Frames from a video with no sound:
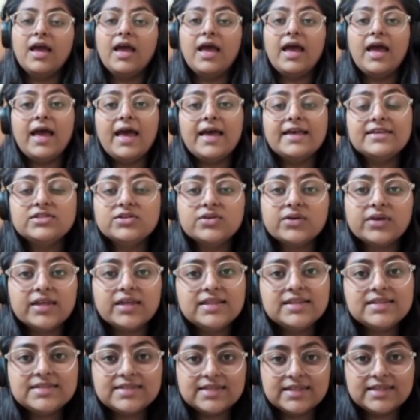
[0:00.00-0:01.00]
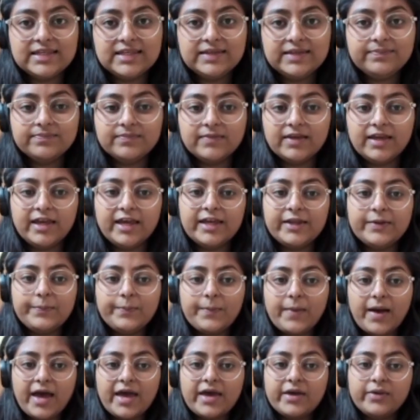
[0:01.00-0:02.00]
As you can see
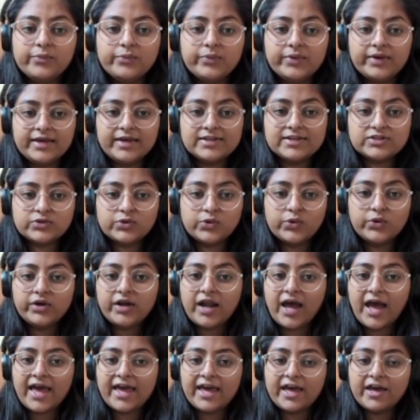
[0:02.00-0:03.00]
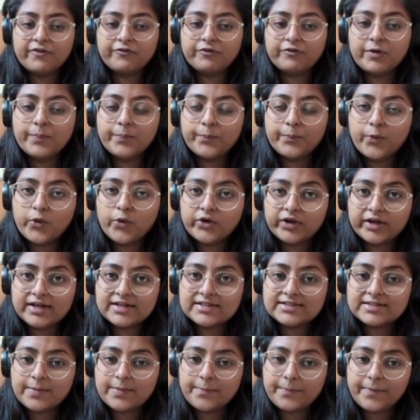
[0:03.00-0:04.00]
in my VS Code, I have imported
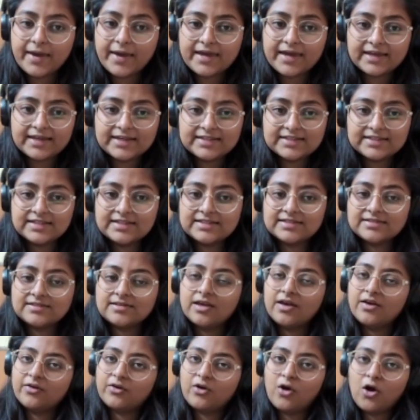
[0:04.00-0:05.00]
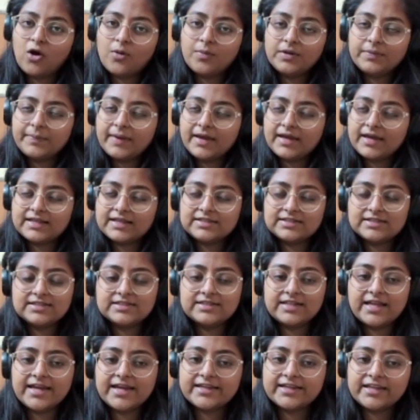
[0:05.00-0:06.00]
some packages, common
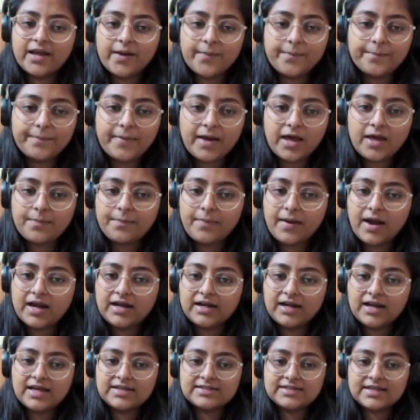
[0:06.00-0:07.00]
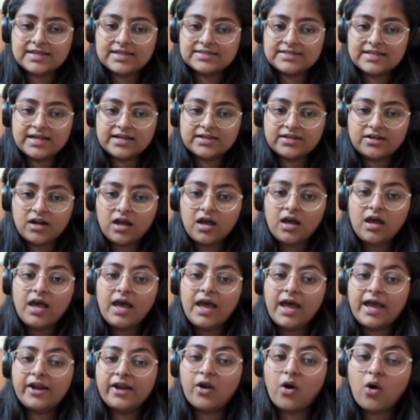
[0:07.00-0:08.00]
packages like NumPy, Pandas, etc.
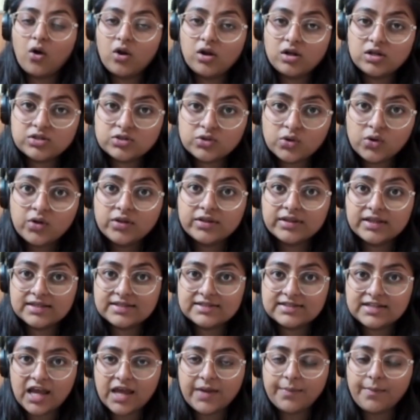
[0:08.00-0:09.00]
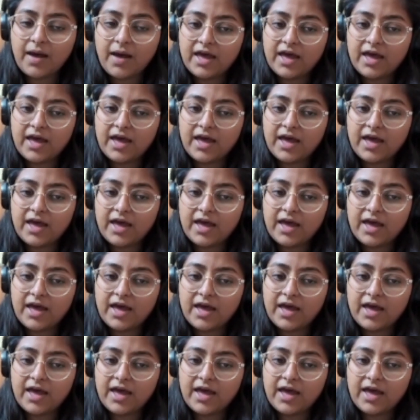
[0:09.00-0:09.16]
And also this time I